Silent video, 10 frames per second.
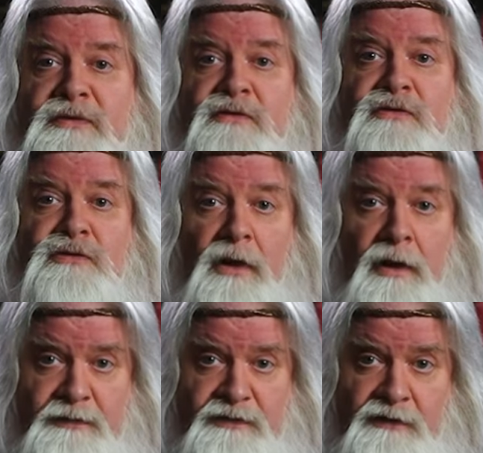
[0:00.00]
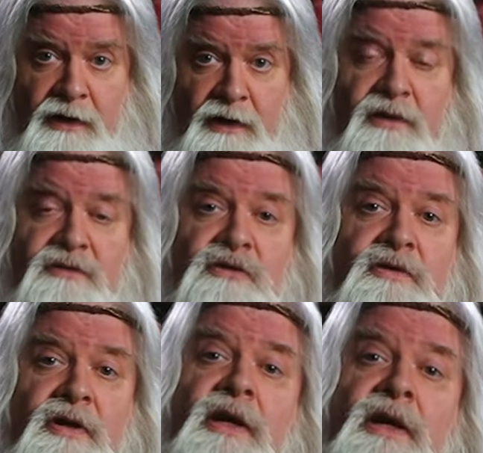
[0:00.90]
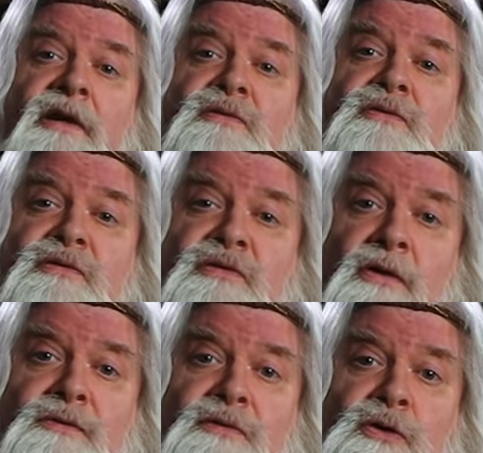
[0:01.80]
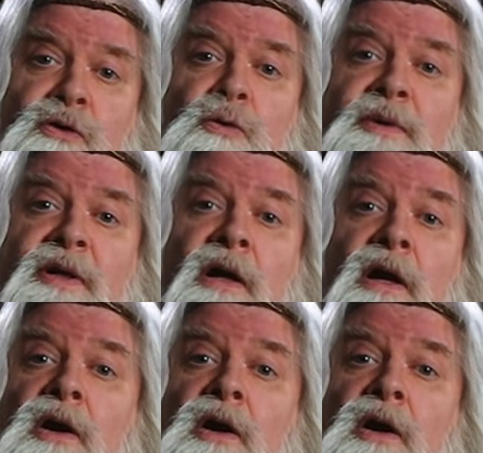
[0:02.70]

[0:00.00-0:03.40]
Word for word: and shops, and she dedicates herself to curbing